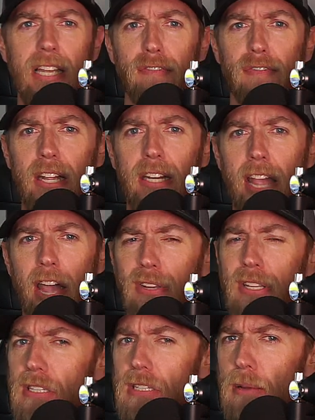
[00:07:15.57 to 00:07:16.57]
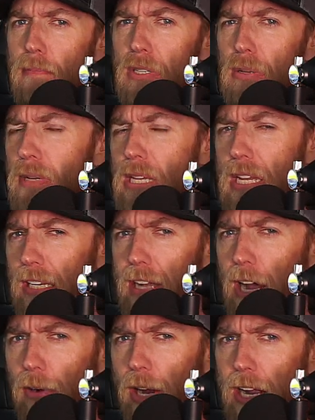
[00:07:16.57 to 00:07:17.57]
and Fayette County seem to be in
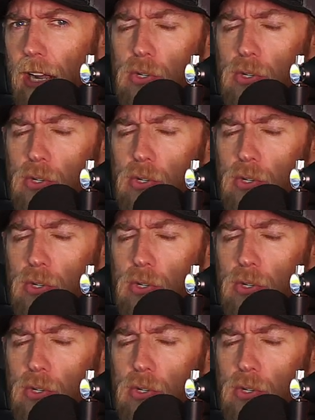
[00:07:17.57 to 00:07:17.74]
doubt right now,